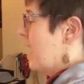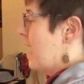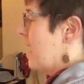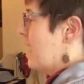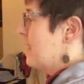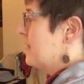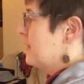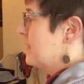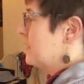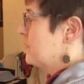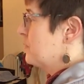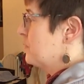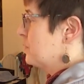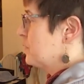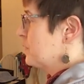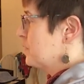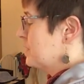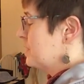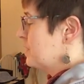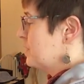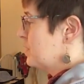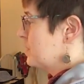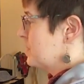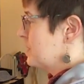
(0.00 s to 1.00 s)
And then for
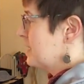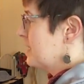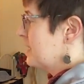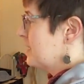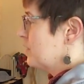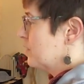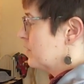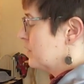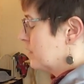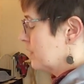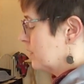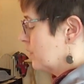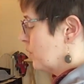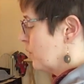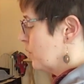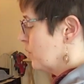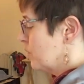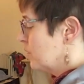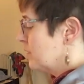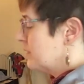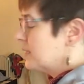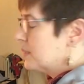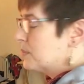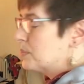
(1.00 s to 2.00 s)
the G, you're going to
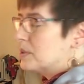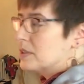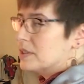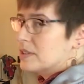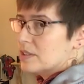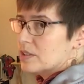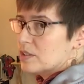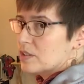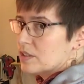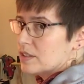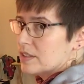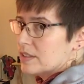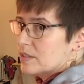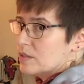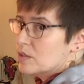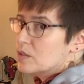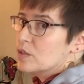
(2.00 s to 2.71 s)
hold that position.